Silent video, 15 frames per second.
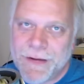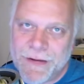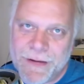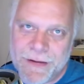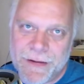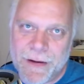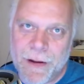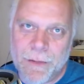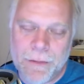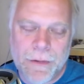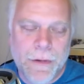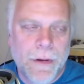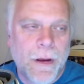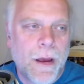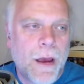I didn't know.
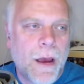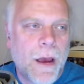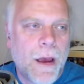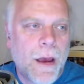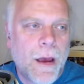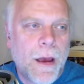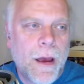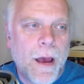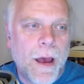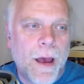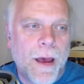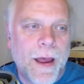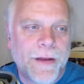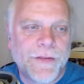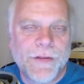
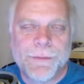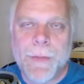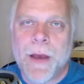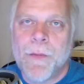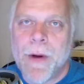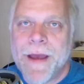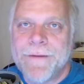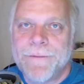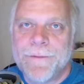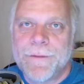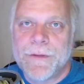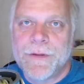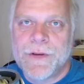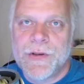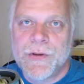I took my wife
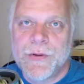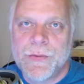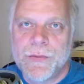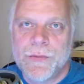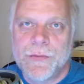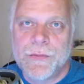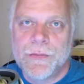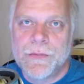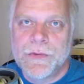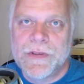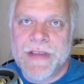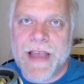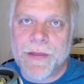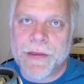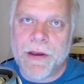to
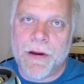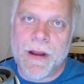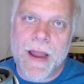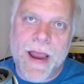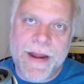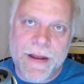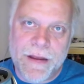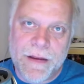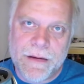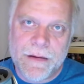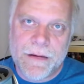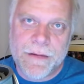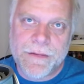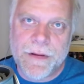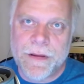South Carolina
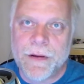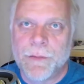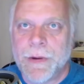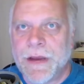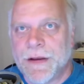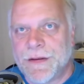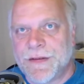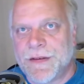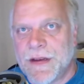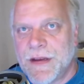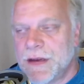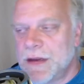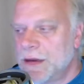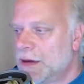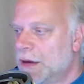so that we could
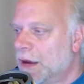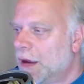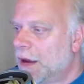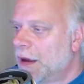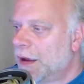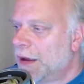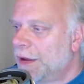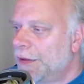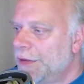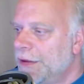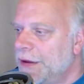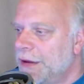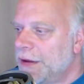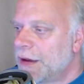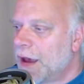see
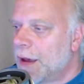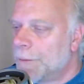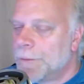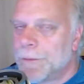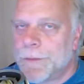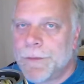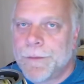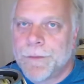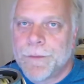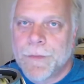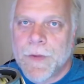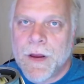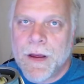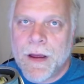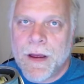the
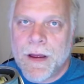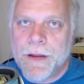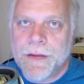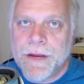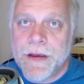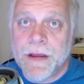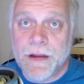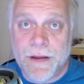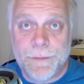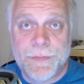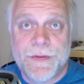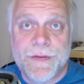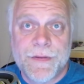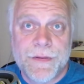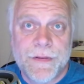
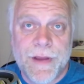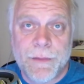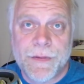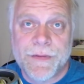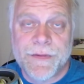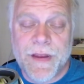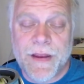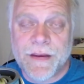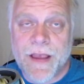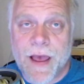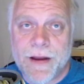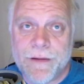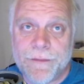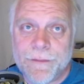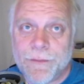eclipse that kind
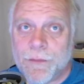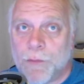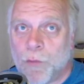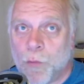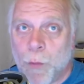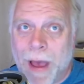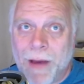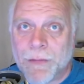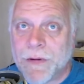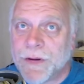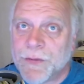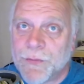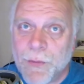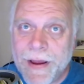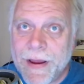of wound
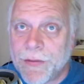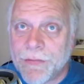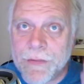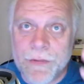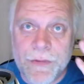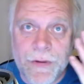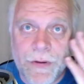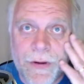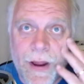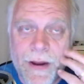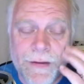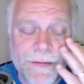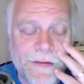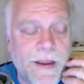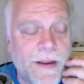its way through the United
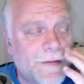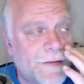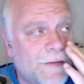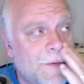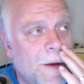States.